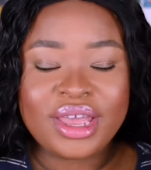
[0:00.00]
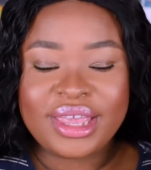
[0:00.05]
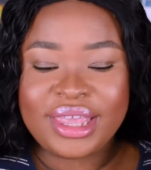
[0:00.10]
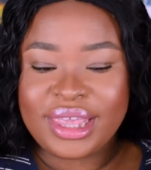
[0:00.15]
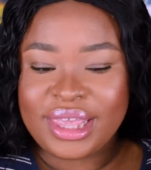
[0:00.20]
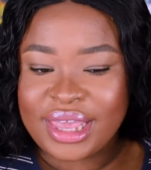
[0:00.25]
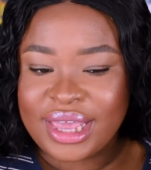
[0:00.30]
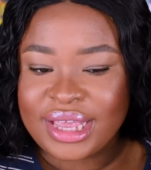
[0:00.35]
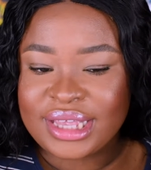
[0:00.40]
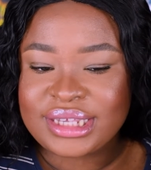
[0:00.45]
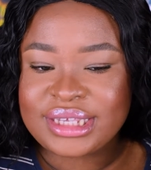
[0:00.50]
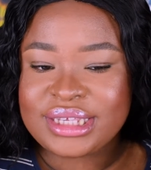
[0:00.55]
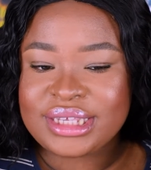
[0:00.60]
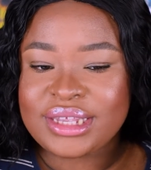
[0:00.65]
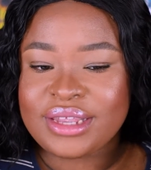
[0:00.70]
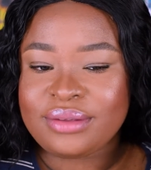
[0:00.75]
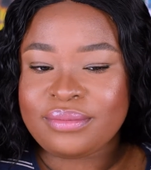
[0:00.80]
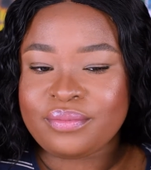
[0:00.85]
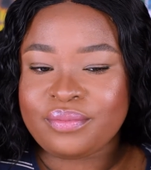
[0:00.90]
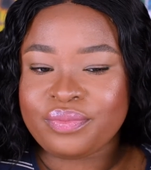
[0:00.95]
Yes,
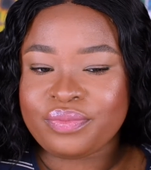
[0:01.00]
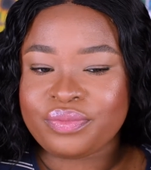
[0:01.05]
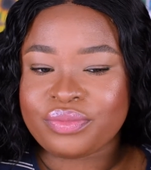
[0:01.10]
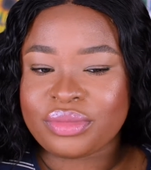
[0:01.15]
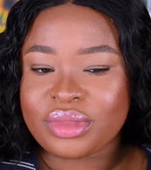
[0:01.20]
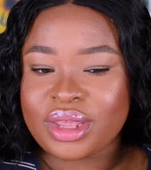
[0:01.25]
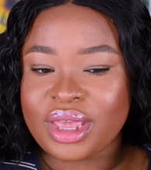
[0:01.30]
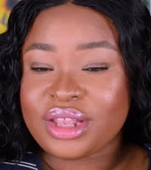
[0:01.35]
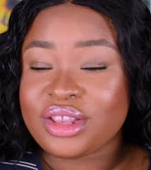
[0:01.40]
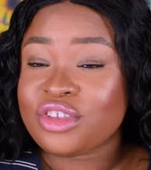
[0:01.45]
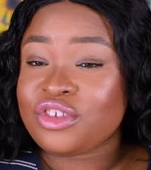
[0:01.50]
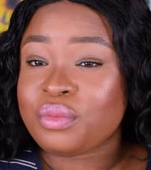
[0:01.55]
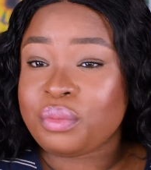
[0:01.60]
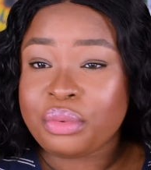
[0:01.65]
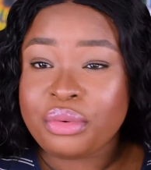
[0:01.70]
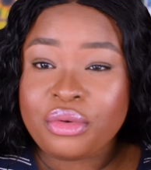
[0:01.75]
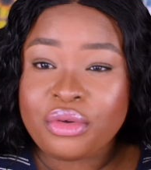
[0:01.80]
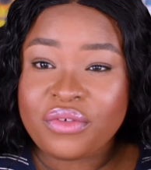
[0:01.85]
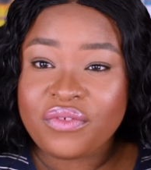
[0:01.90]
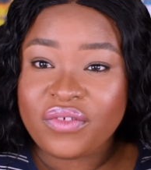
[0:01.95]
it is
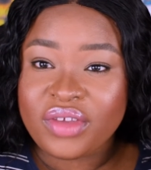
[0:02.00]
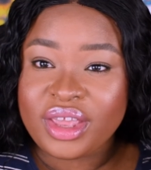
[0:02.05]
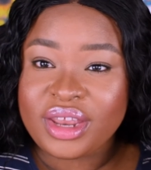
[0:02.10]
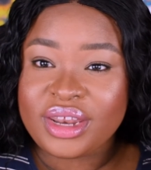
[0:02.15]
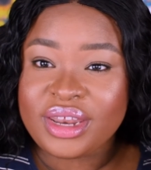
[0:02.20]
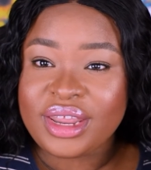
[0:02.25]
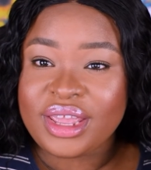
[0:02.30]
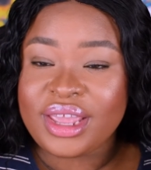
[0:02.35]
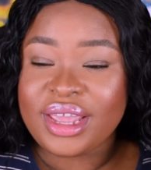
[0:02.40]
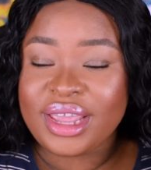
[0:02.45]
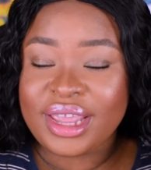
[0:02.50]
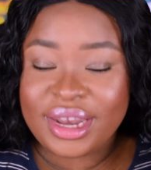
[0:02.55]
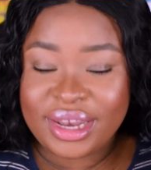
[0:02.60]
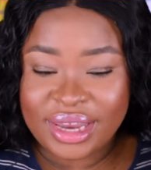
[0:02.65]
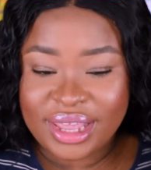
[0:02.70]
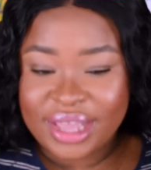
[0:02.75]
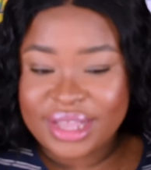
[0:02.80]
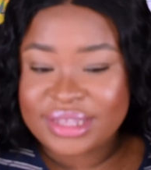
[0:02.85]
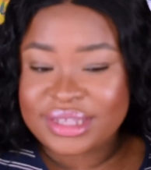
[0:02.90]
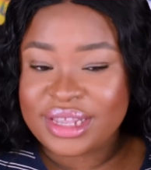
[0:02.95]
proven,
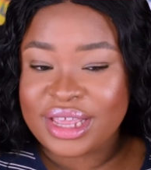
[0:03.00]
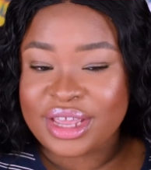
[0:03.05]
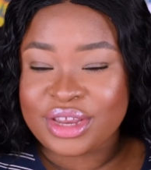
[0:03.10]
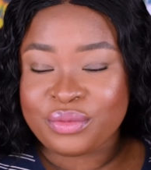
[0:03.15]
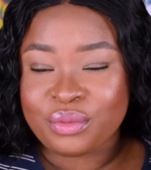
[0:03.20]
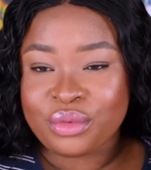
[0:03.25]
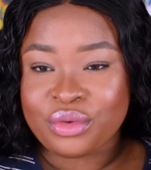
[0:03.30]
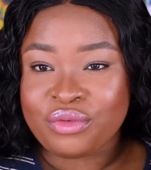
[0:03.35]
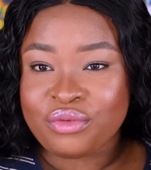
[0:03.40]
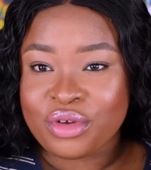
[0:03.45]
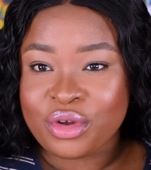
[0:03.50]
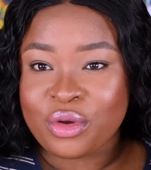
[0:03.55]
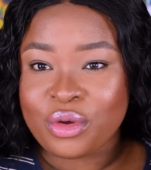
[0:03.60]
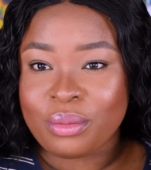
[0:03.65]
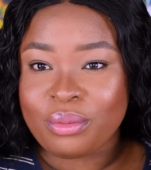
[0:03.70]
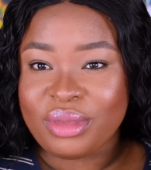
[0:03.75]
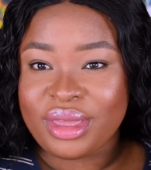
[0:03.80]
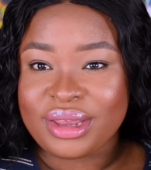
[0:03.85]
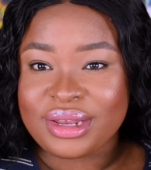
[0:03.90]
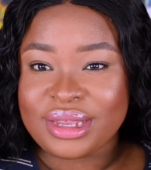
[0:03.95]
and yes, I will
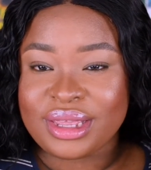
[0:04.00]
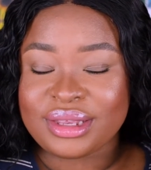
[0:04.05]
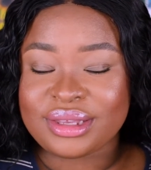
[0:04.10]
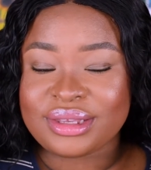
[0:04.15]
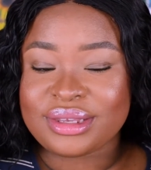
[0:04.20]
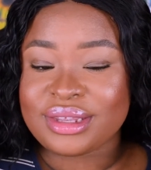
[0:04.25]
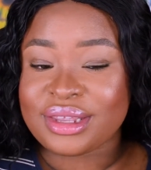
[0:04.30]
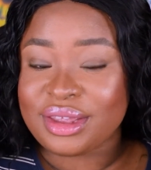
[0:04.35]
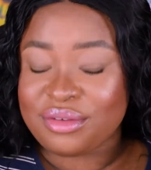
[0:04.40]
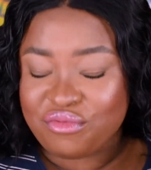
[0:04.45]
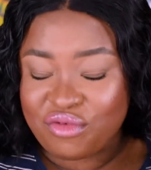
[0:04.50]
recommend it.